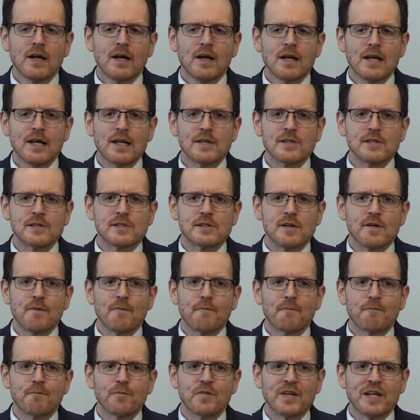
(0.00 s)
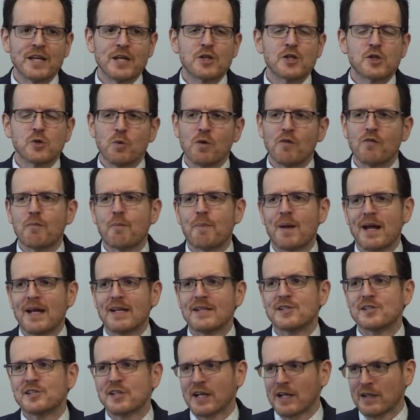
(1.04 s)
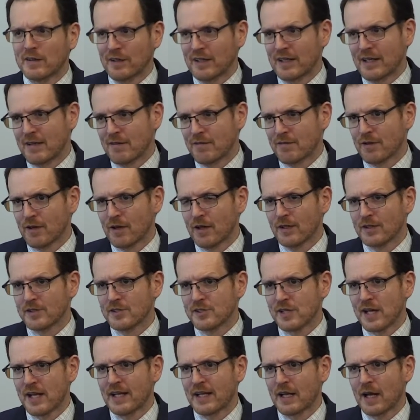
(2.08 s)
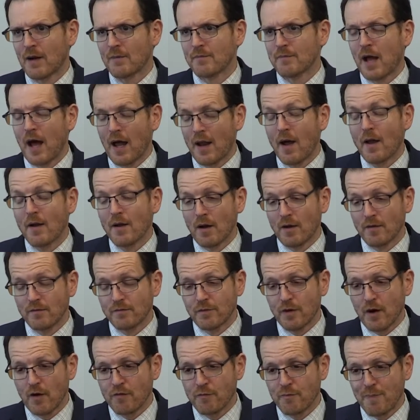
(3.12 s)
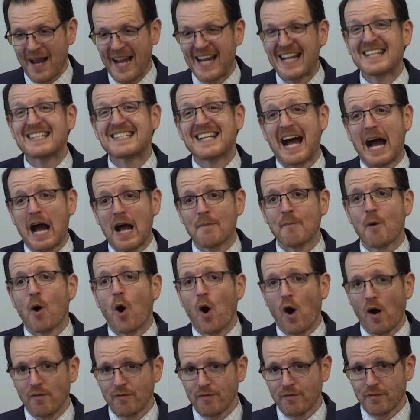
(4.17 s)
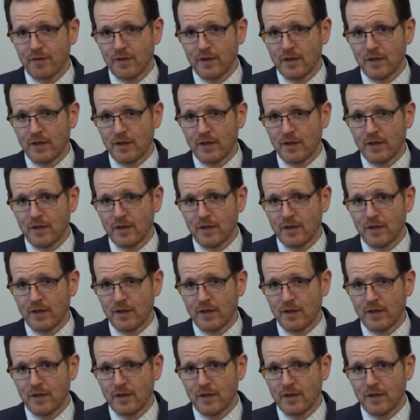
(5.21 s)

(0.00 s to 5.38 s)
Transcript: is the issue of paid sick leave, of paid time off,